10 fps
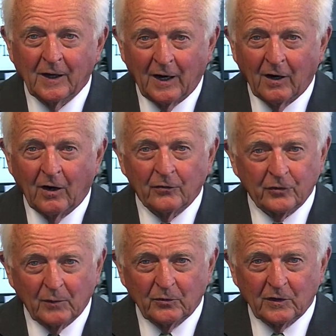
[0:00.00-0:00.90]
are of
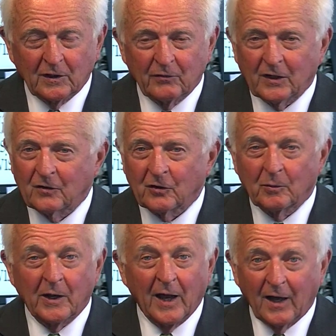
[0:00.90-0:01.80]
some significance,
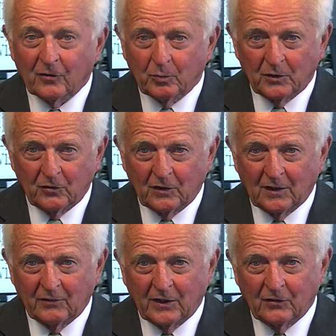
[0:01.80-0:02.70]
but not as much
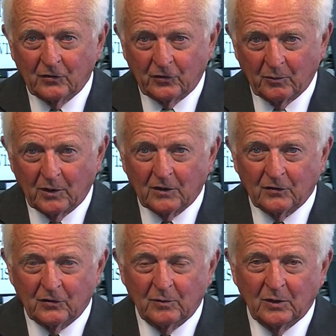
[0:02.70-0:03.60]
significance as the
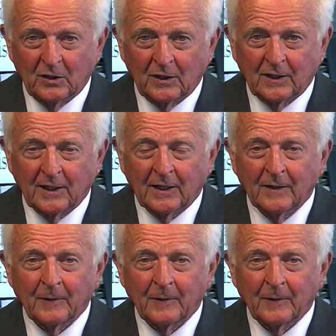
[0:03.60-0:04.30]
markets seem to indicate.